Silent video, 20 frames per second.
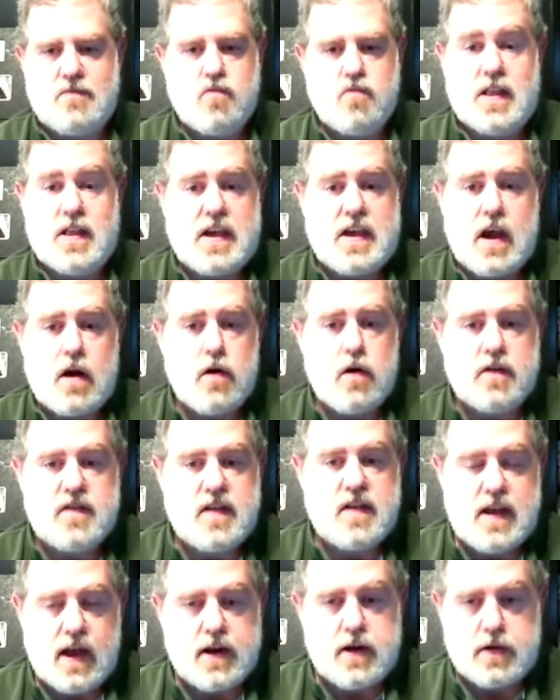really
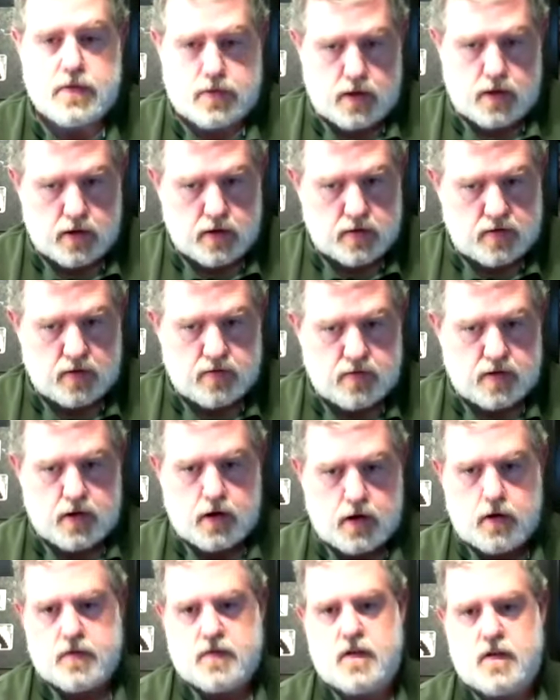guarantee anything. It doesn't
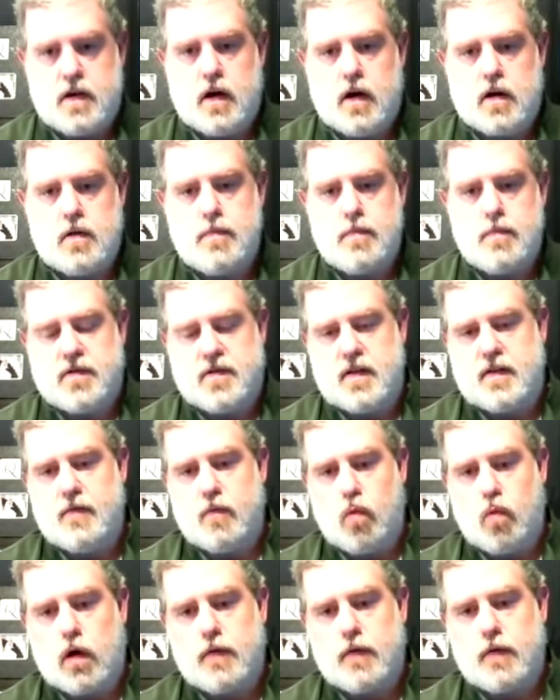guarantee 100% of
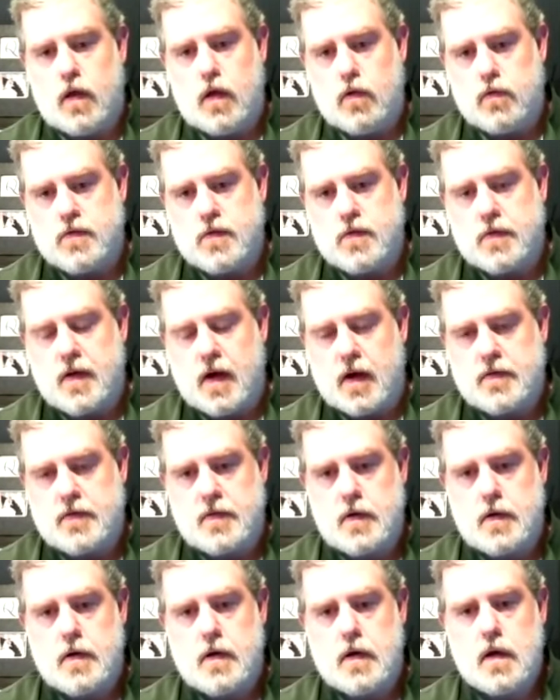workflows are
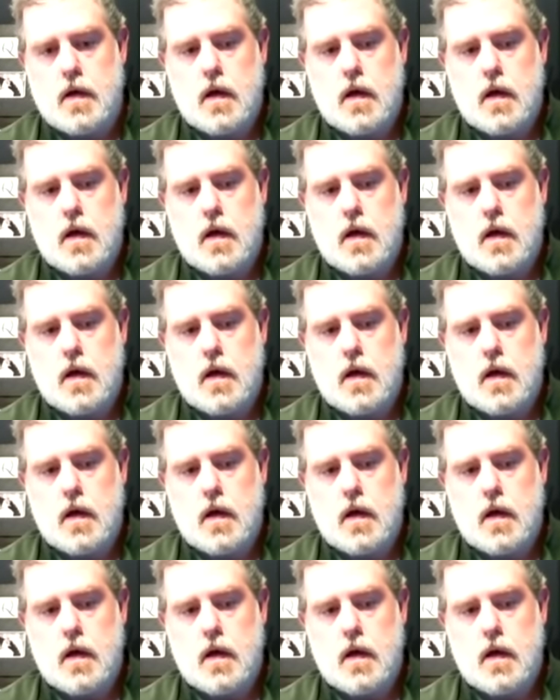tested.